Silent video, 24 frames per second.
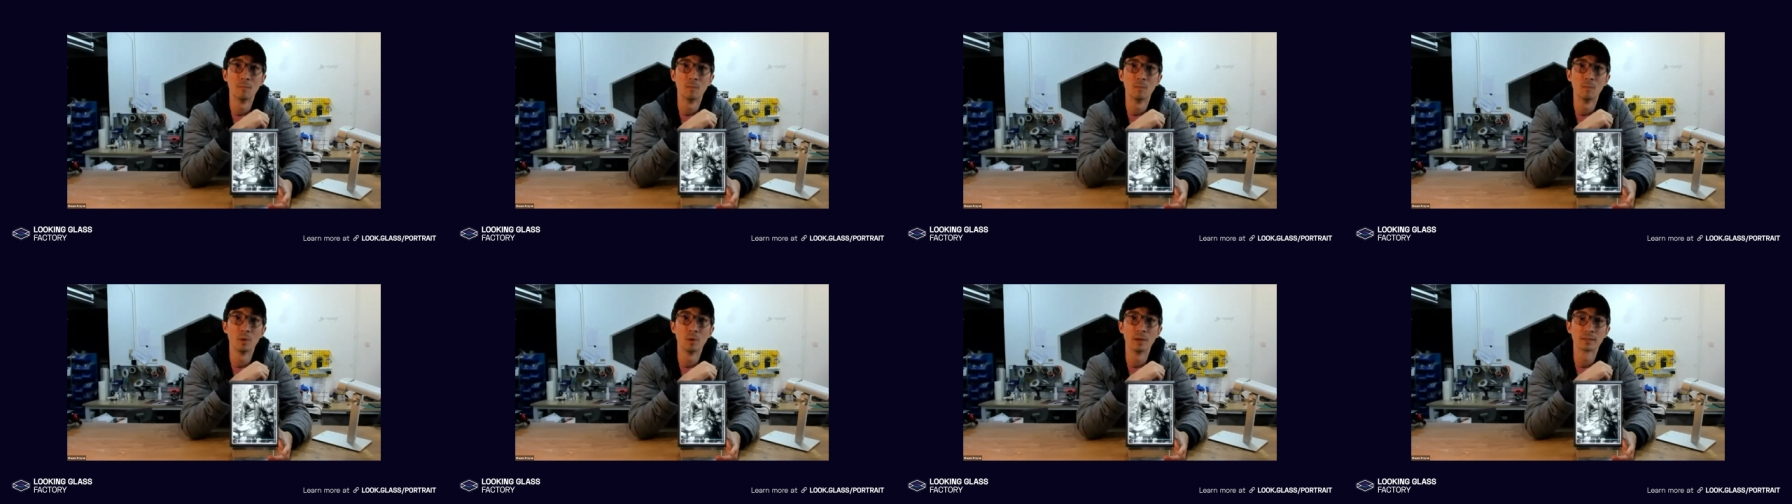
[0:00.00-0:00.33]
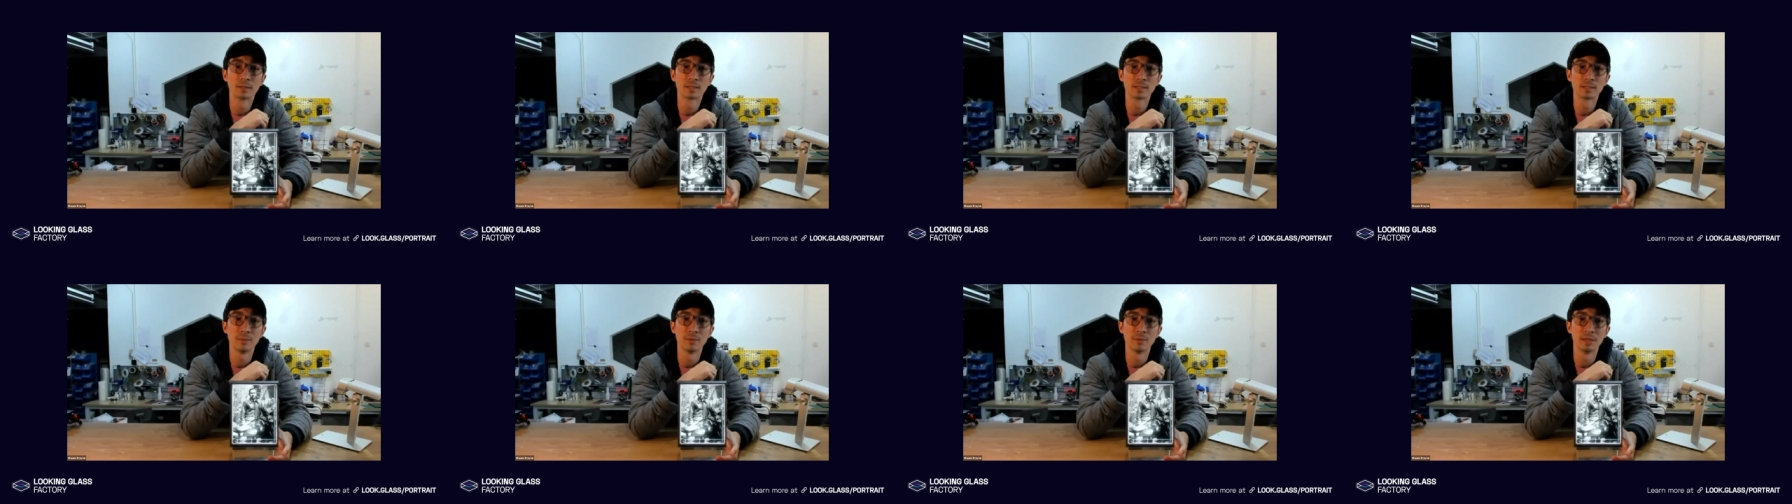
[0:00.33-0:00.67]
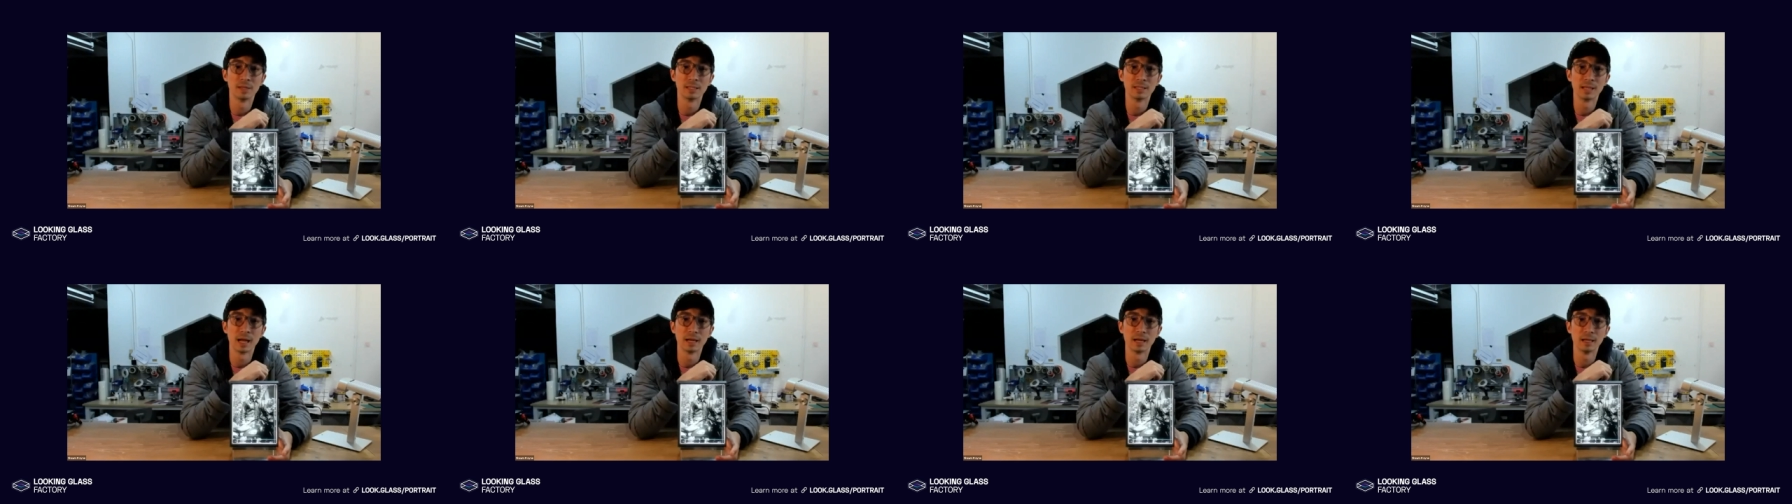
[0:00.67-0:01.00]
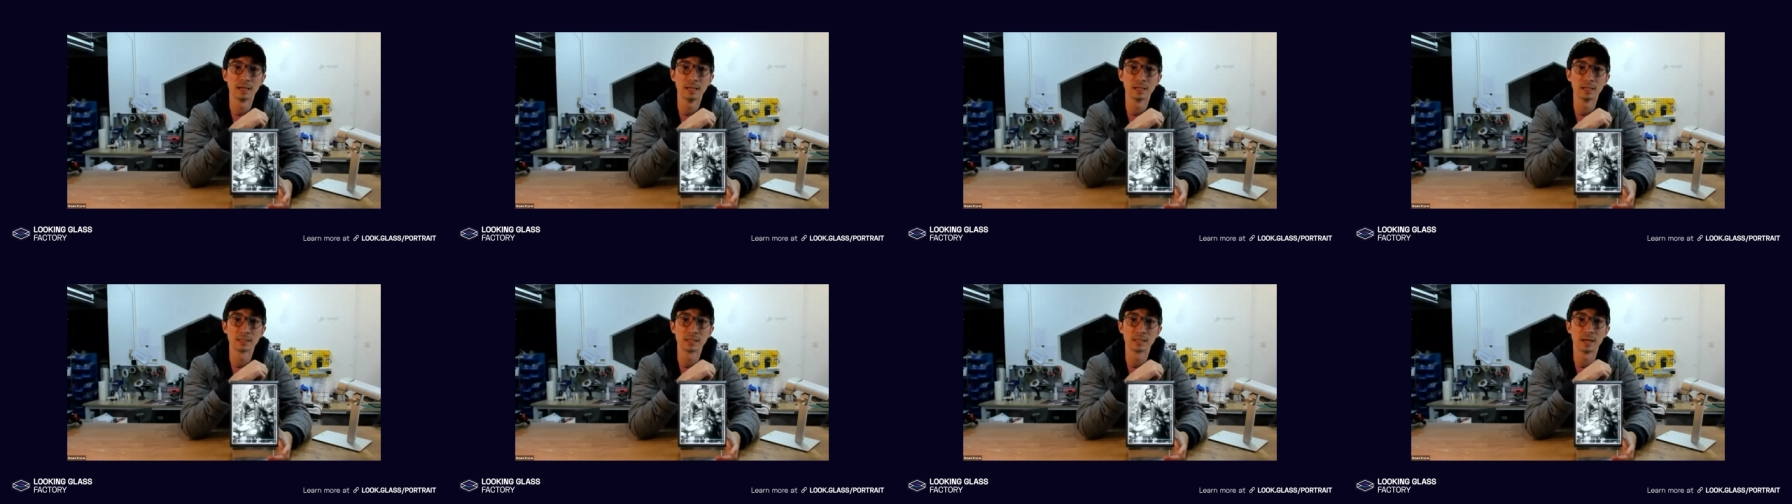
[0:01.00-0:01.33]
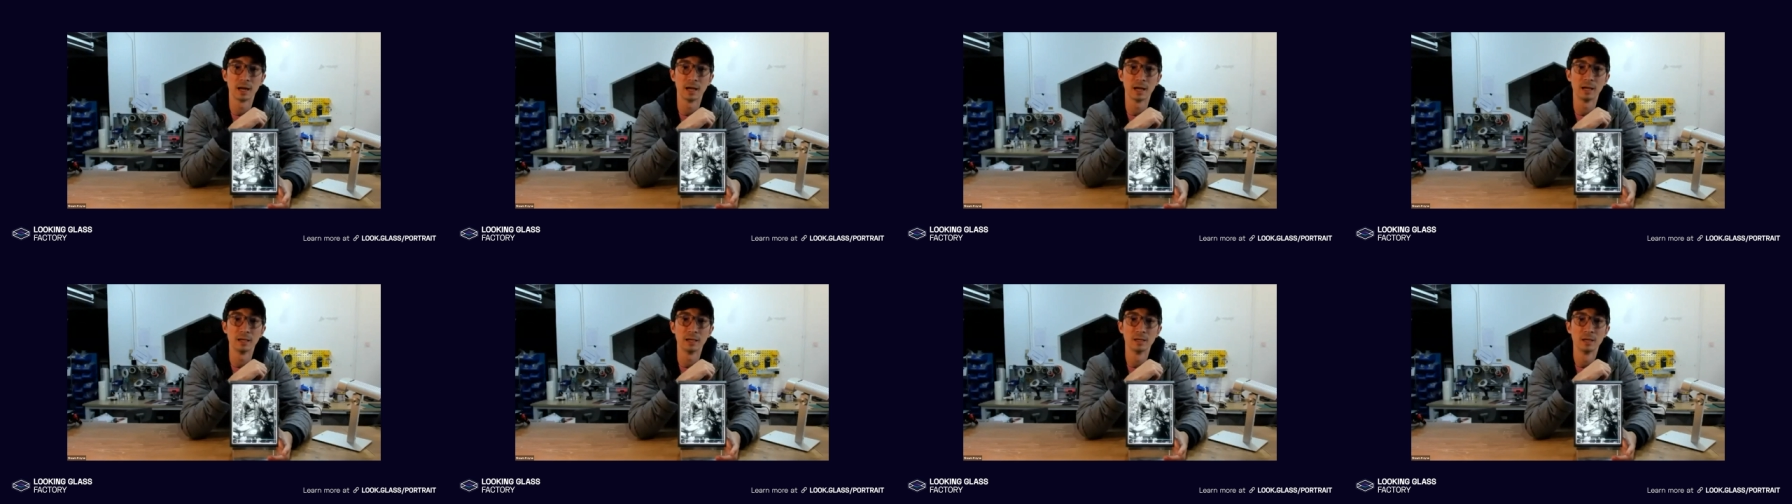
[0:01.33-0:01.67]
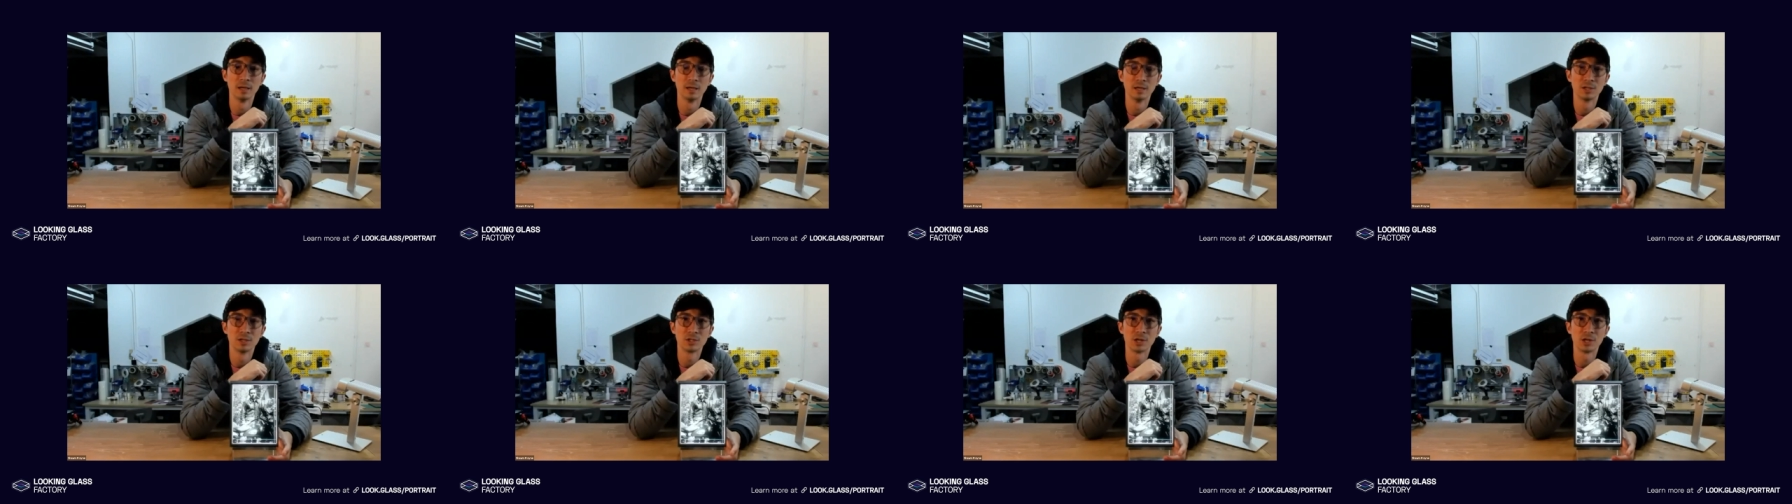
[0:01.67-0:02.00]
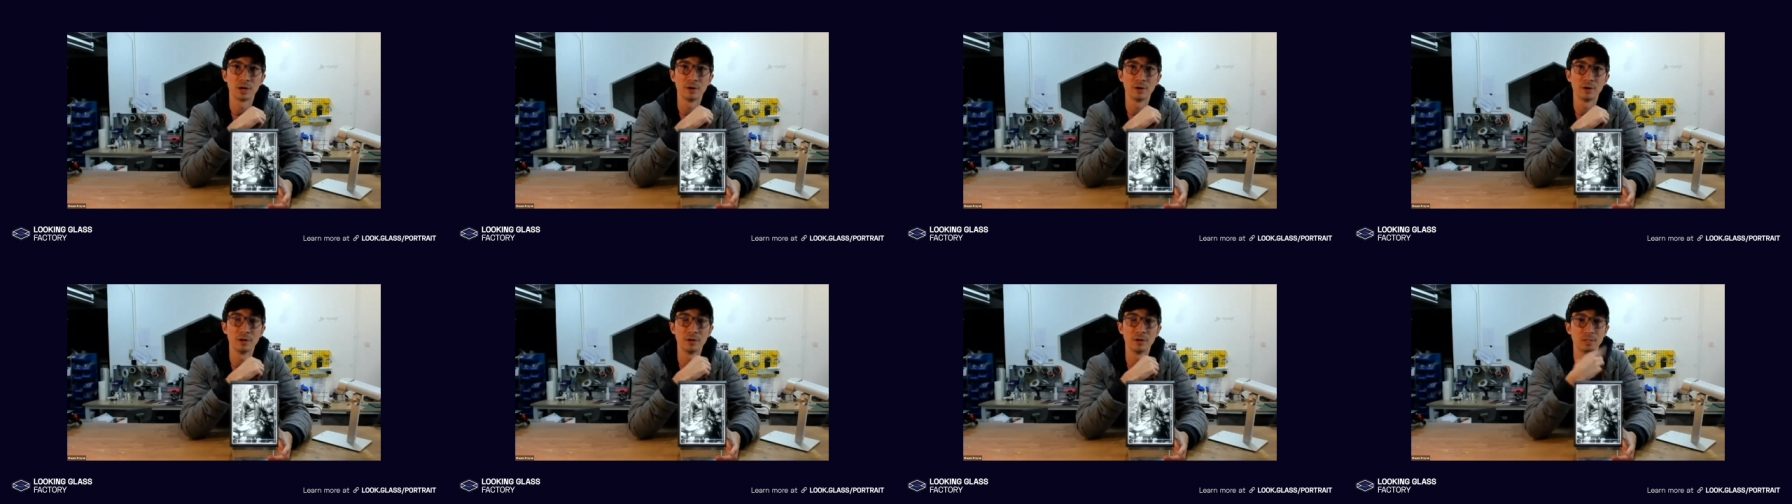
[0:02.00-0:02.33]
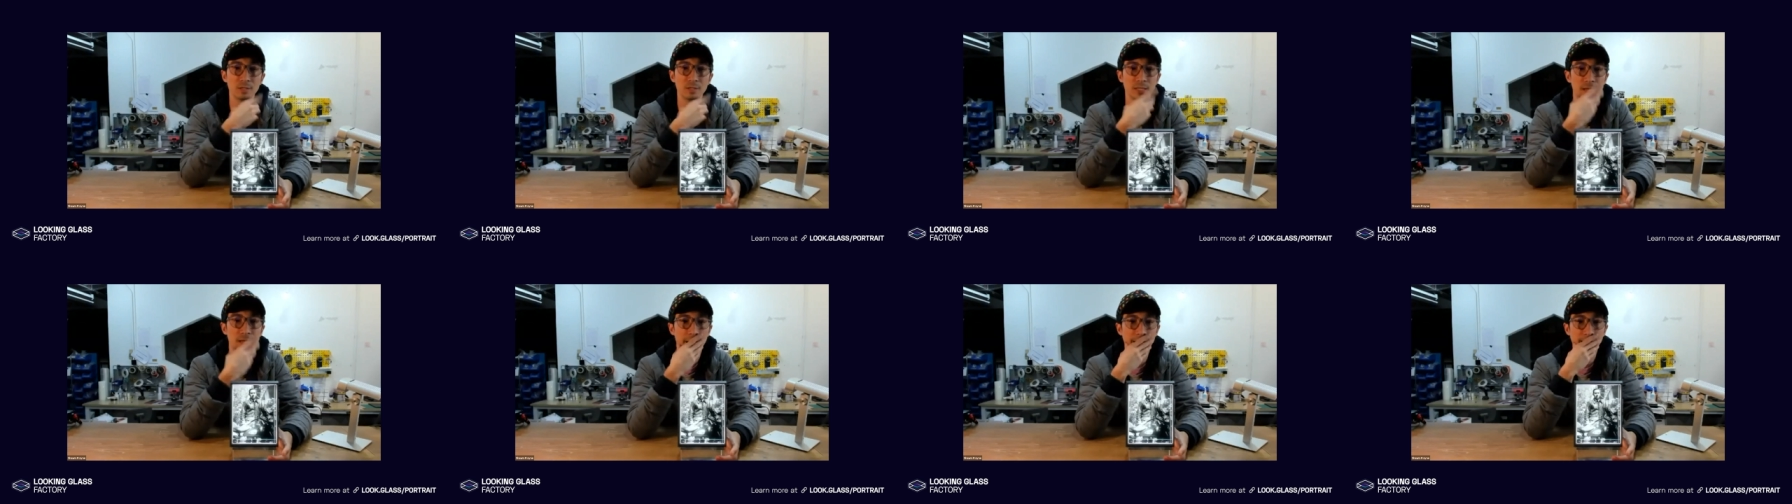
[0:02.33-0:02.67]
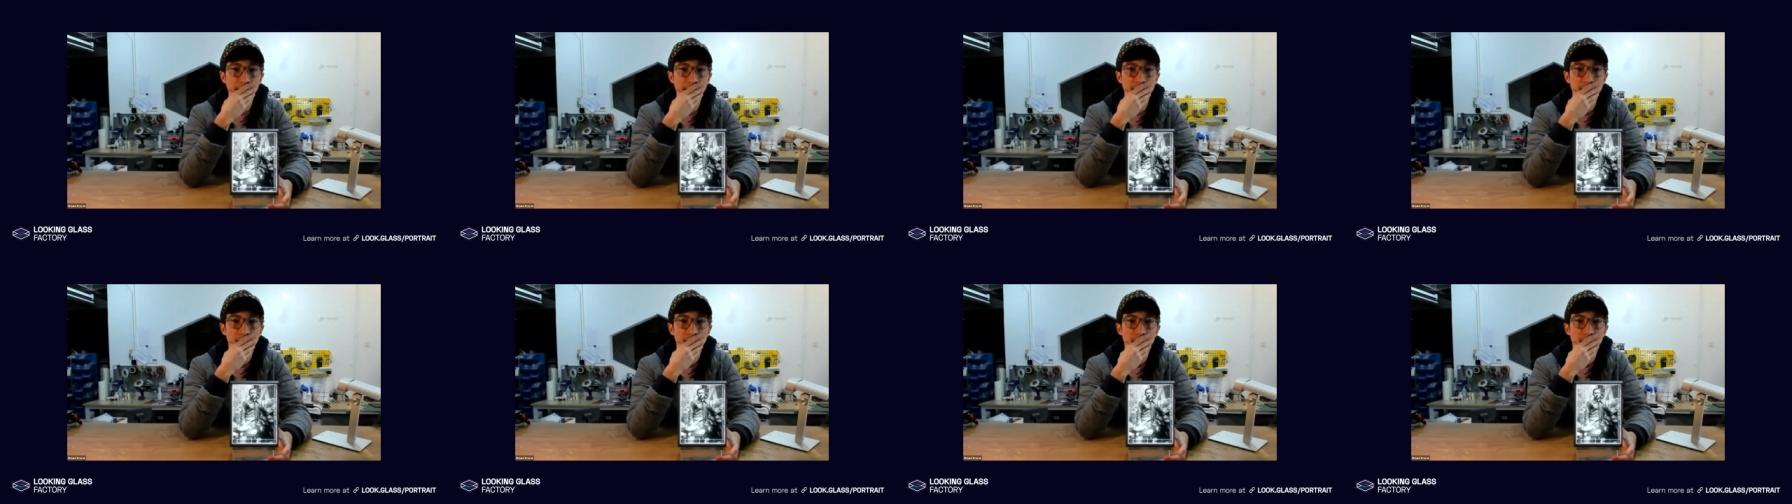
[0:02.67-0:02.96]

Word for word: with some of the techniques that I shared here today.